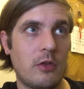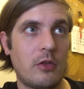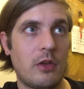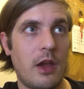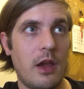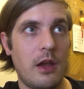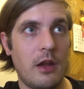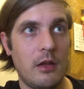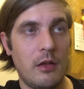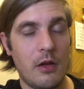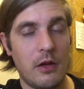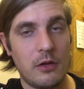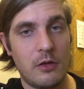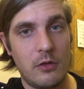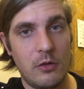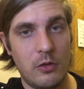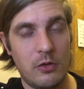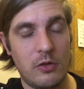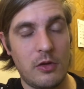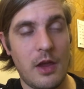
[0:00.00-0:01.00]
say and not
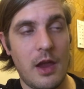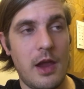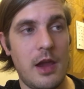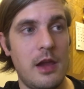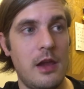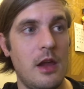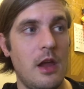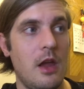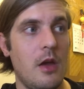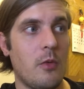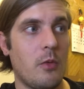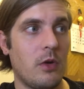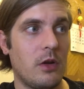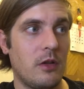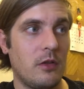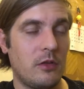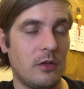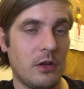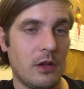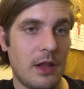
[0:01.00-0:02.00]
to say what
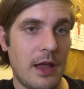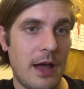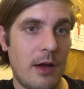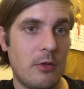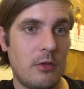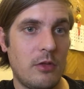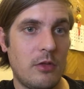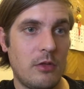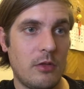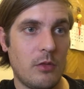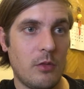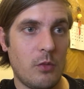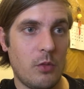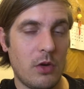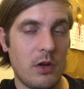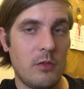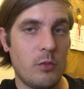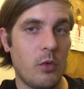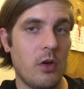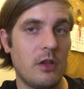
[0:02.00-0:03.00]
is allowed
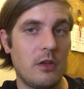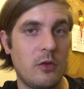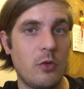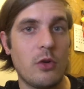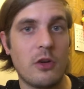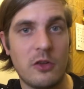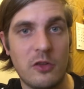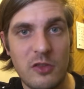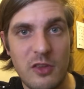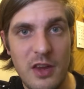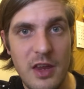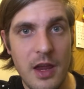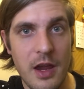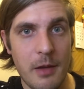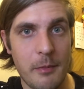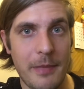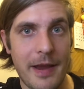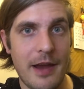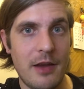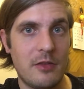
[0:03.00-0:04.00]
what what you're
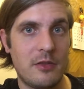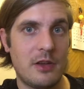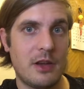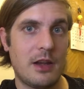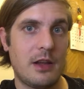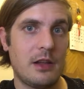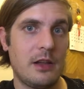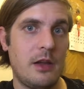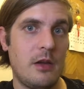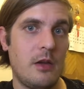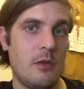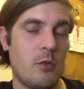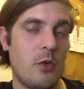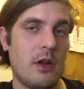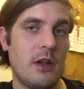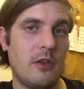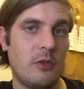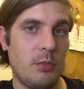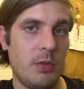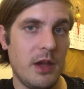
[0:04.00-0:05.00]
seeing basically
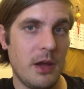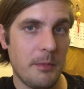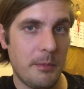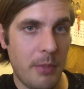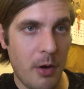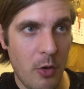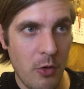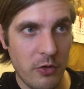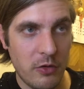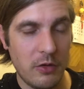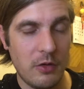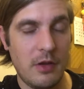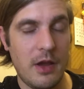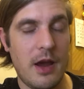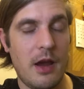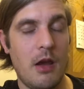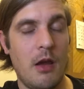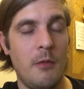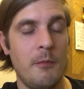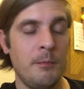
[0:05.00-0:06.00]
what is being posted
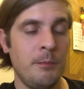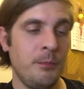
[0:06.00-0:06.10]
there